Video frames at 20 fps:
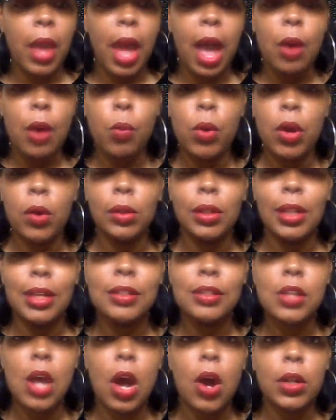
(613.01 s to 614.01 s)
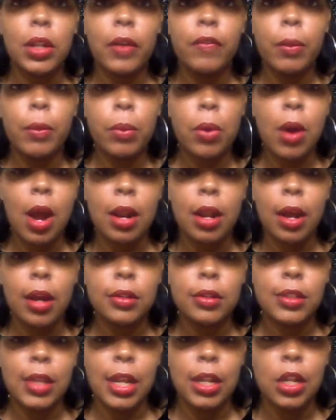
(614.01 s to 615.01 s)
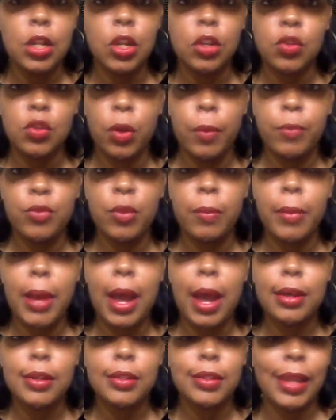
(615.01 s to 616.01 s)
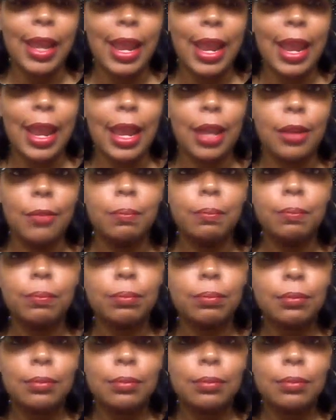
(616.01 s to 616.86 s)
I will list all of the products in the description box and